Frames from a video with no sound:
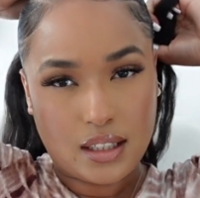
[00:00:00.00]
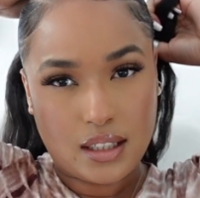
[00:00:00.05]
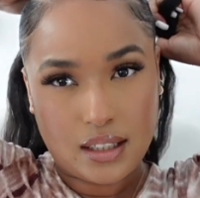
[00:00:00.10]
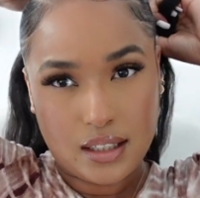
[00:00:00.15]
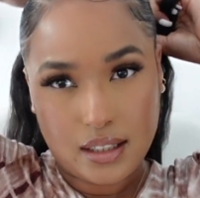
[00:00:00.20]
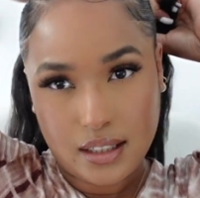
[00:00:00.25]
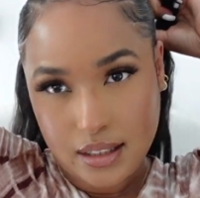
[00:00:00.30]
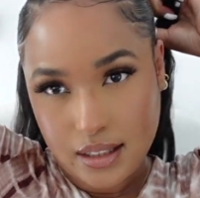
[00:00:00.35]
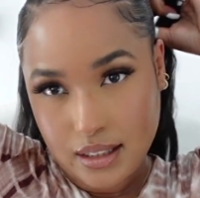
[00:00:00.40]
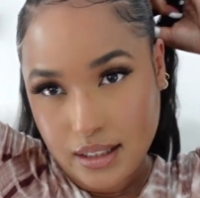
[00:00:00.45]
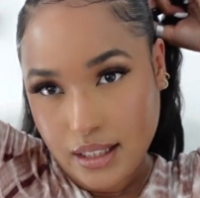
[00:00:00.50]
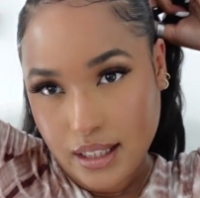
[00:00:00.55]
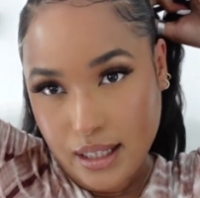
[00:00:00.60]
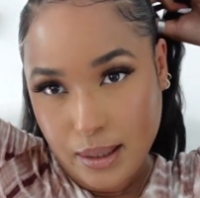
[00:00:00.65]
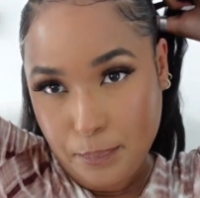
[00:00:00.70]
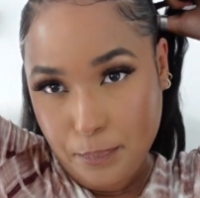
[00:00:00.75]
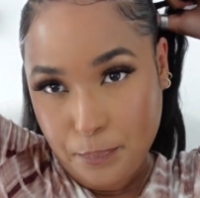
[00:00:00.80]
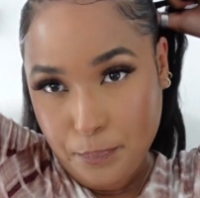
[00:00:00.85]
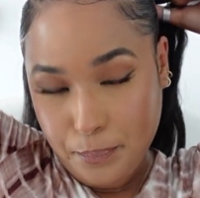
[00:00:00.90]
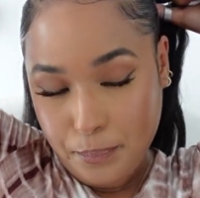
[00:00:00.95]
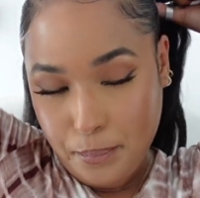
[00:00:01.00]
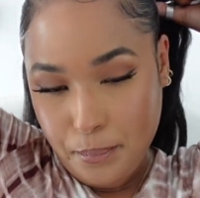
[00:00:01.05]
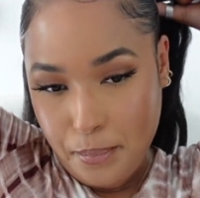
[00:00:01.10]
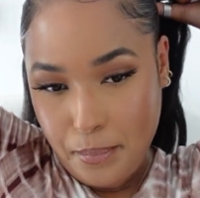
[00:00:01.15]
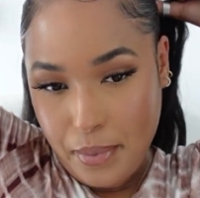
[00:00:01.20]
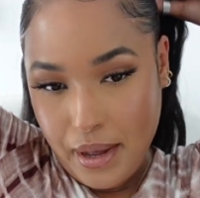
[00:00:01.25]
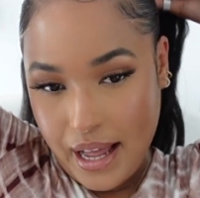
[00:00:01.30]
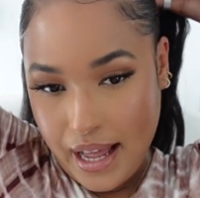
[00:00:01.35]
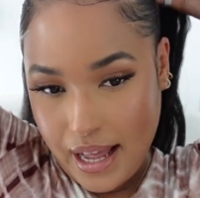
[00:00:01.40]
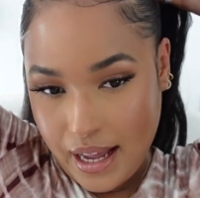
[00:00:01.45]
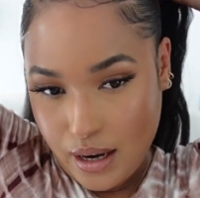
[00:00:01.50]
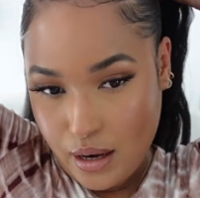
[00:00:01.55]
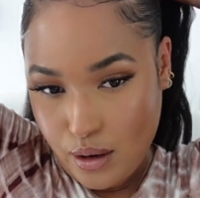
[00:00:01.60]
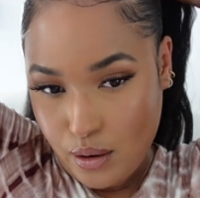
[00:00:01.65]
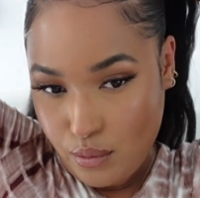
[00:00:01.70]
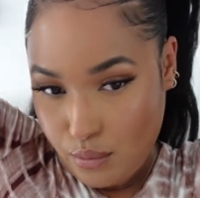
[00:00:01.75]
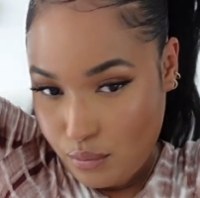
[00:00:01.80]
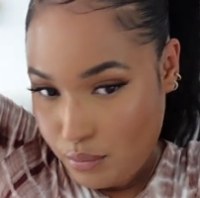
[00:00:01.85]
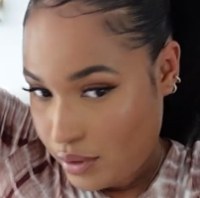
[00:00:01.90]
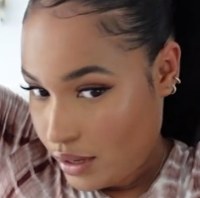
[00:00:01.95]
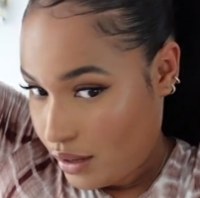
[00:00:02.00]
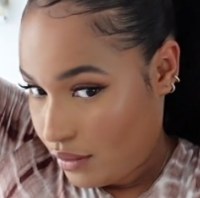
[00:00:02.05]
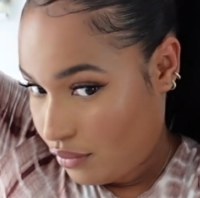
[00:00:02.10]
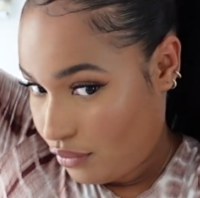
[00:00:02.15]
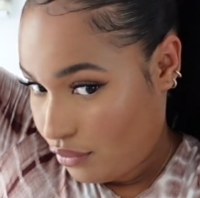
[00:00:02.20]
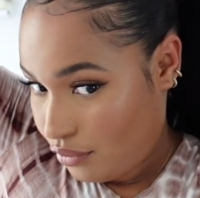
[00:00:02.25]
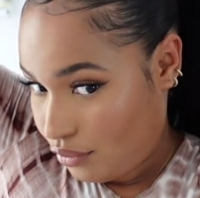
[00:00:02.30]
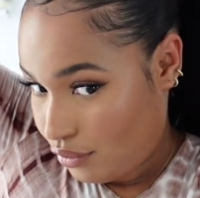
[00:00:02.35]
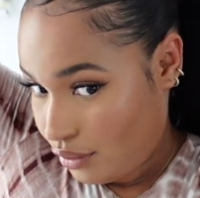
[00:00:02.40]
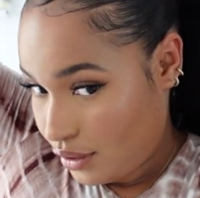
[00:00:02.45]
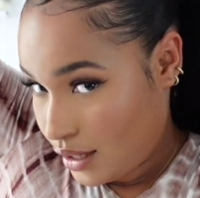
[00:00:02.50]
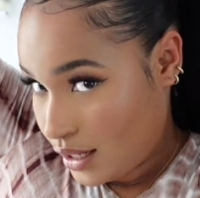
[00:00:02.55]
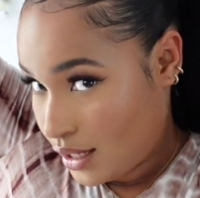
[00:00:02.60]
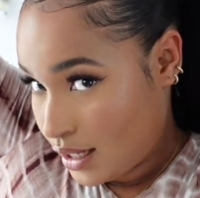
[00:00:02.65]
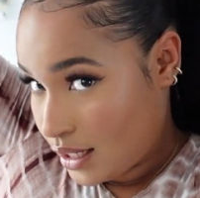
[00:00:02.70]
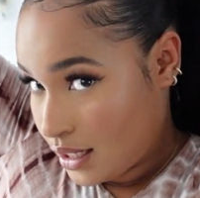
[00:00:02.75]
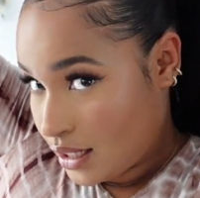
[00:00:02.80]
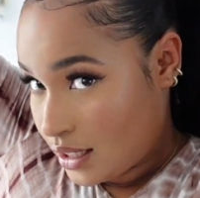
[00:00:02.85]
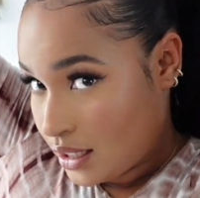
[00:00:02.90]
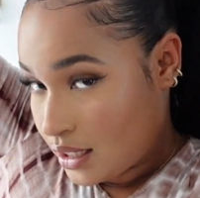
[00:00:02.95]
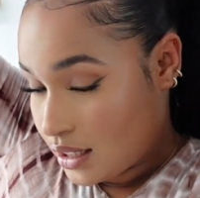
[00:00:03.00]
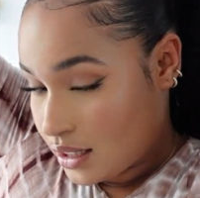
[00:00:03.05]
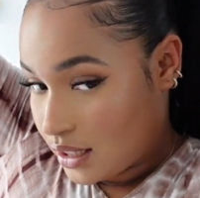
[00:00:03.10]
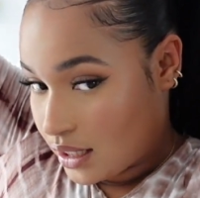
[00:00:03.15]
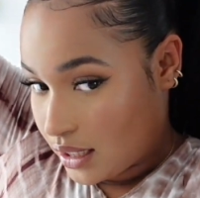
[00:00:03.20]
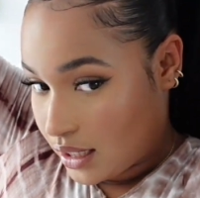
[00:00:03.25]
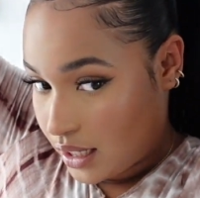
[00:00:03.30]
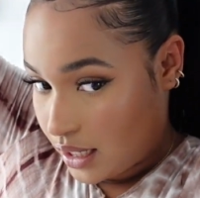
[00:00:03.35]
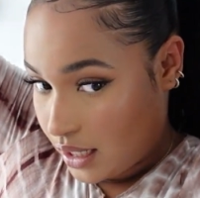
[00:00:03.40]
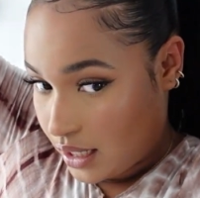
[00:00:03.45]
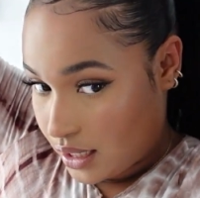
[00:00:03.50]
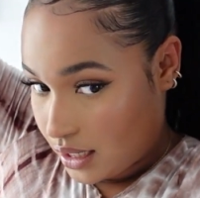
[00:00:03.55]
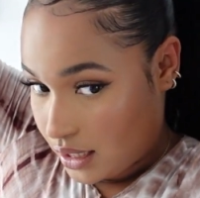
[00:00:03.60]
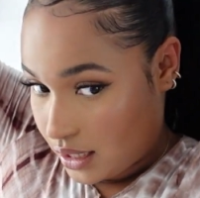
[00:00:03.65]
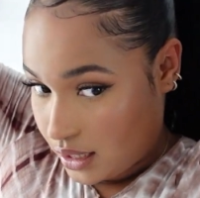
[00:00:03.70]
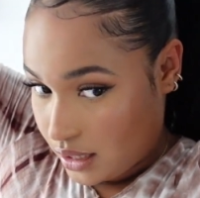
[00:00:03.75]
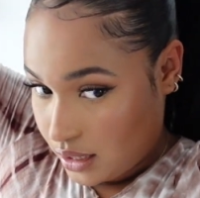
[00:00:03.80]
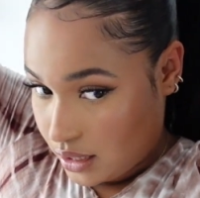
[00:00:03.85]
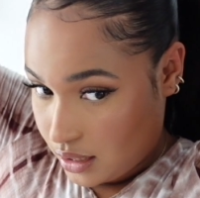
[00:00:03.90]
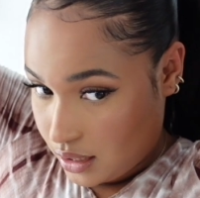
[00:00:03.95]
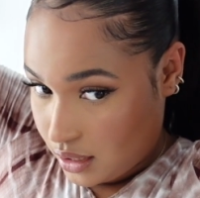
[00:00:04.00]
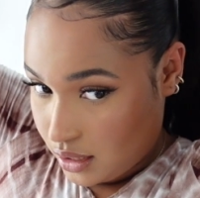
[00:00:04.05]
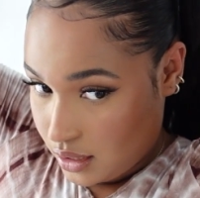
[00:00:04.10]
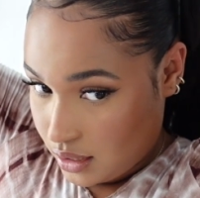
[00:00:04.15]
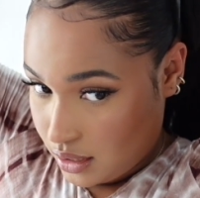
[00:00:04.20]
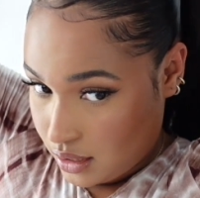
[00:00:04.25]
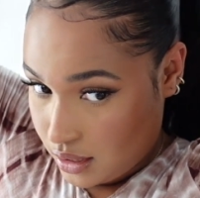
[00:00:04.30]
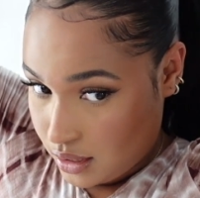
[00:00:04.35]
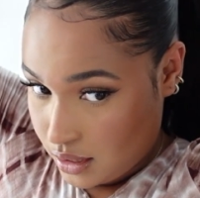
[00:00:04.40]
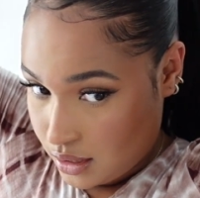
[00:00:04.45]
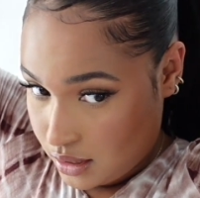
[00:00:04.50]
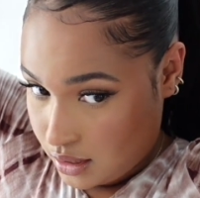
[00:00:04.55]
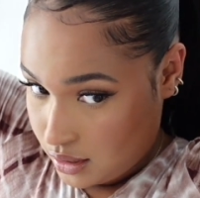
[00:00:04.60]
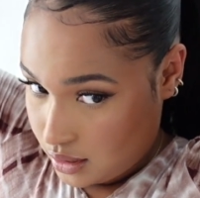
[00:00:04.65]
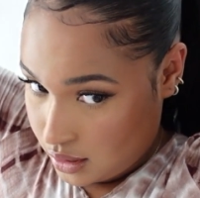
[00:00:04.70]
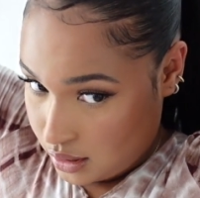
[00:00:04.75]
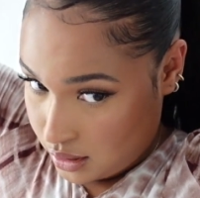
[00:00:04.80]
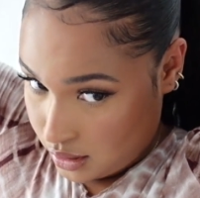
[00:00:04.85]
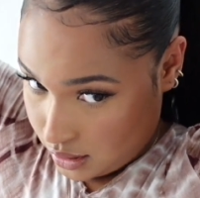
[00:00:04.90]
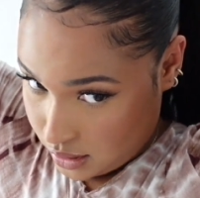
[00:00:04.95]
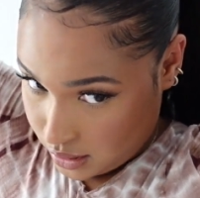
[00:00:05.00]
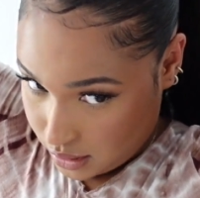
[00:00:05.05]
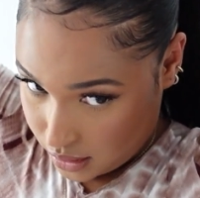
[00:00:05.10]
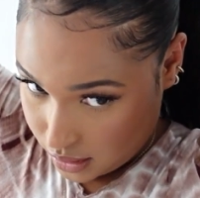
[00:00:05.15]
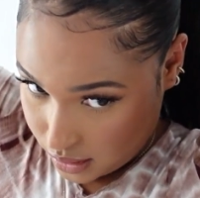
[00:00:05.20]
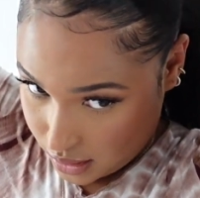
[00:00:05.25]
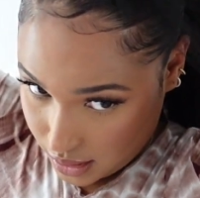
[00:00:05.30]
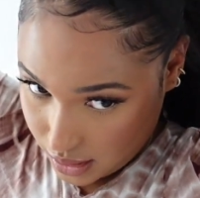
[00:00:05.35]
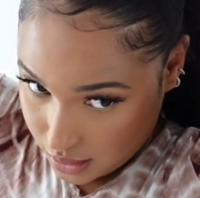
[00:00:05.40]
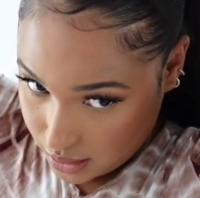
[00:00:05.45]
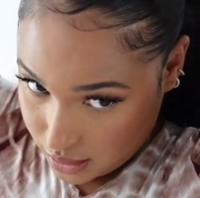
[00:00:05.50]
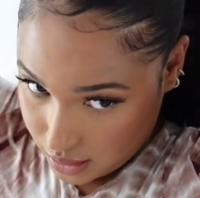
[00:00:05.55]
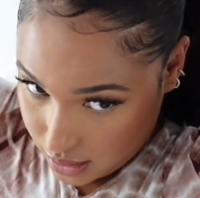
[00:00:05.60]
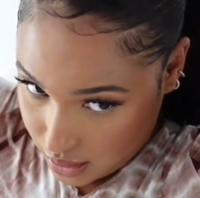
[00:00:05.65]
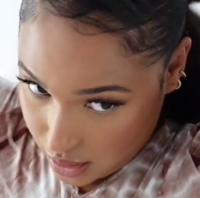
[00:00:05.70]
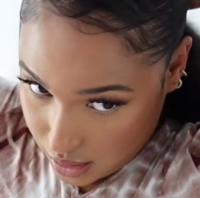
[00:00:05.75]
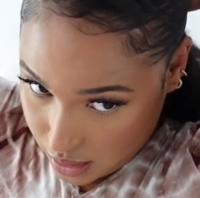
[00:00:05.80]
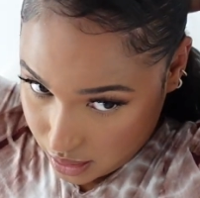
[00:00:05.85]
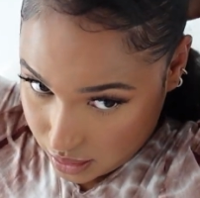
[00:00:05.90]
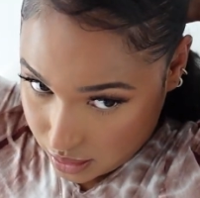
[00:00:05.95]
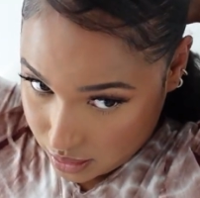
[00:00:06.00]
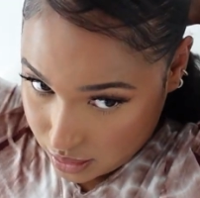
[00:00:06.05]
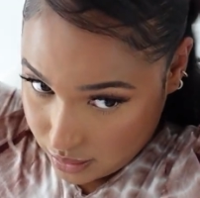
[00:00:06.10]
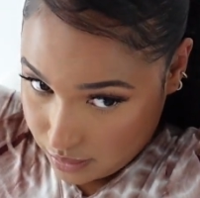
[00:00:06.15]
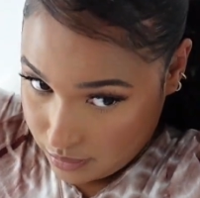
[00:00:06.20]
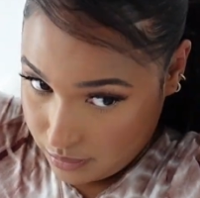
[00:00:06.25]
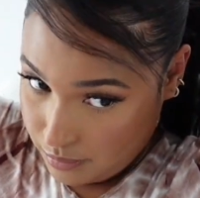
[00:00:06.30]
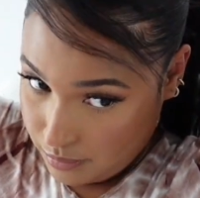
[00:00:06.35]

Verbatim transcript: clip back with the hair here so that's done